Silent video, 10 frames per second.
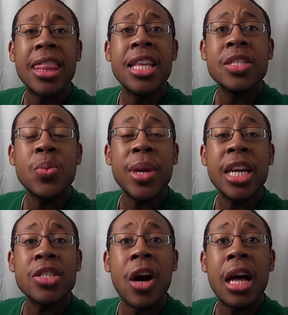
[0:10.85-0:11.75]
This
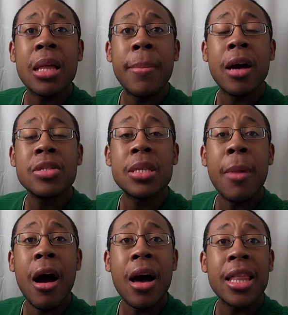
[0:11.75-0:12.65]
week is all about
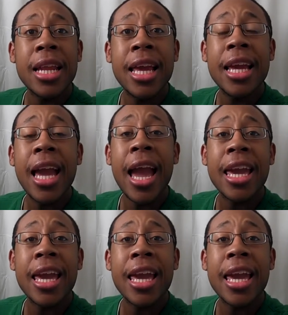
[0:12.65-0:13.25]
some holiday